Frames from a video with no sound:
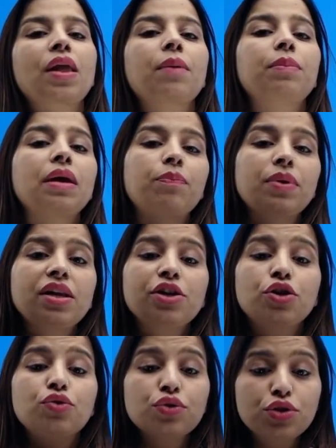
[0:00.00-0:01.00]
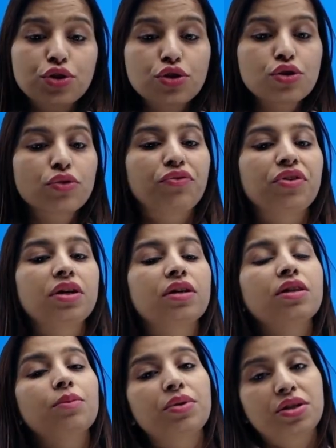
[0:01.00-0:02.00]
People used to fear
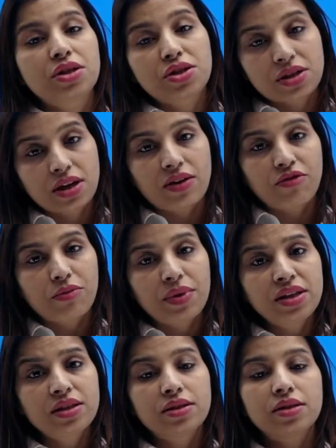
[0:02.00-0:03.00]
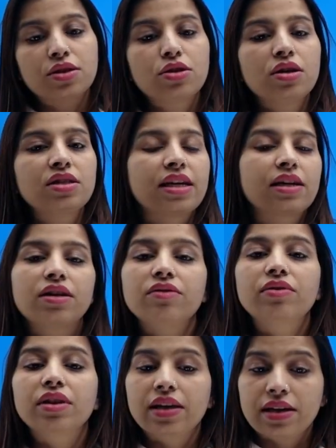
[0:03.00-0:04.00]
the British government and did not agree
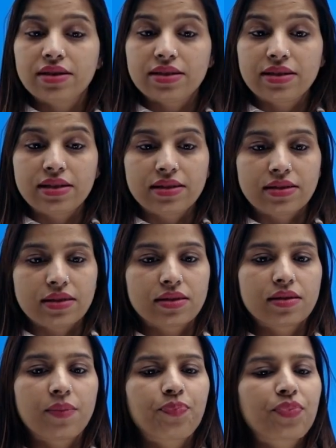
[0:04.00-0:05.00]
with their decisions.